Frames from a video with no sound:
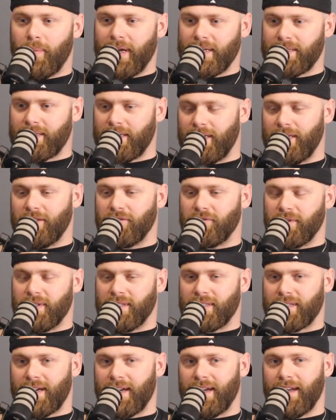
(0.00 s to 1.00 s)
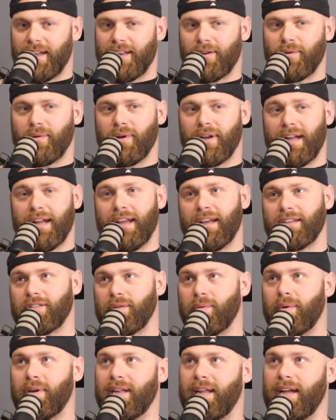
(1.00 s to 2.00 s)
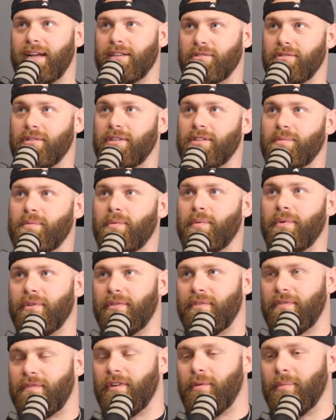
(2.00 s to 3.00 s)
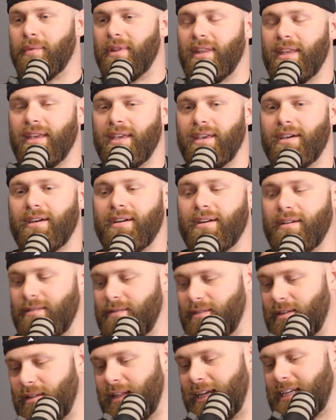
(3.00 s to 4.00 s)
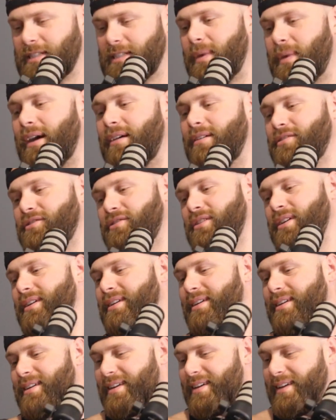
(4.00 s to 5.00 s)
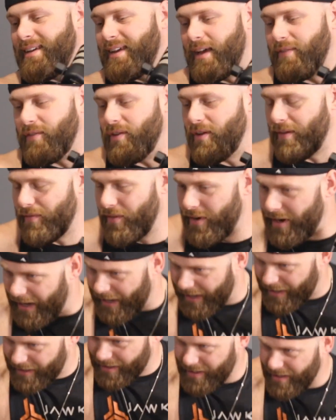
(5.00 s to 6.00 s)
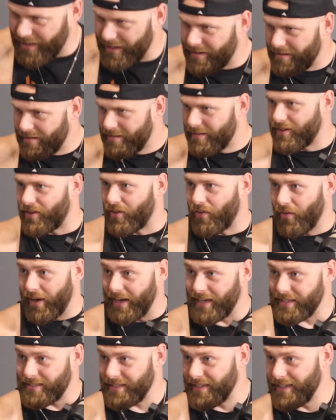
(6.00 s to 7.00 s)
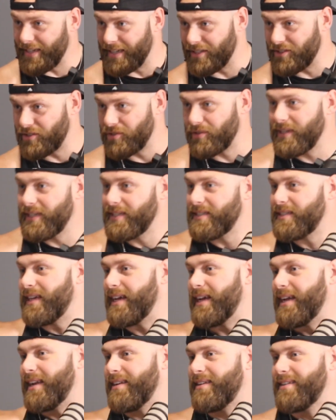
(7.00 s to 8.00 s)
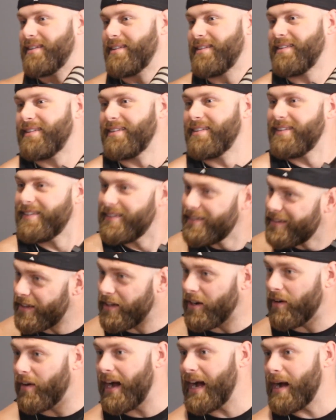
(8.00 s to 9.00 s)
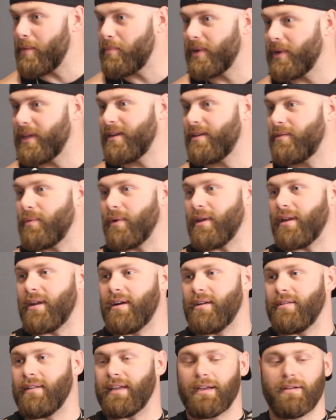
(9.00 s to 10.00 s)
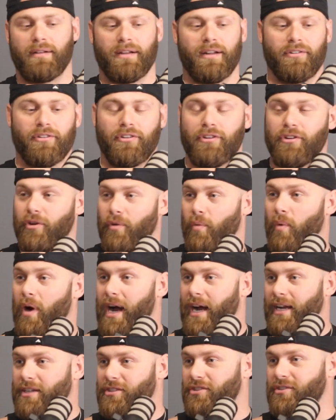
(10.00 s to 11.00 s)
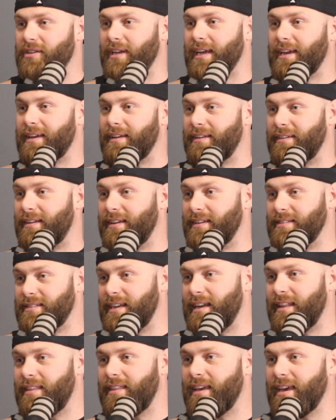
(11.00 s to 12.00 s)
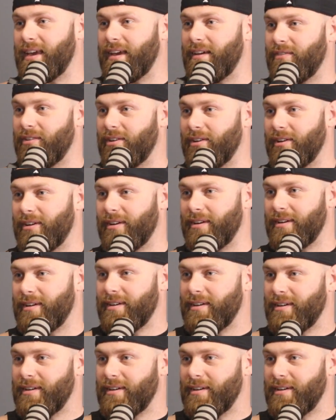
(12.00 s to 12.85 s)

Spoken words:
back to injuries, I actually wanted to ask you this when we were filming the Less Polished. Have you ever had any crazy injuries that happened with under your watch? Like, has anything ever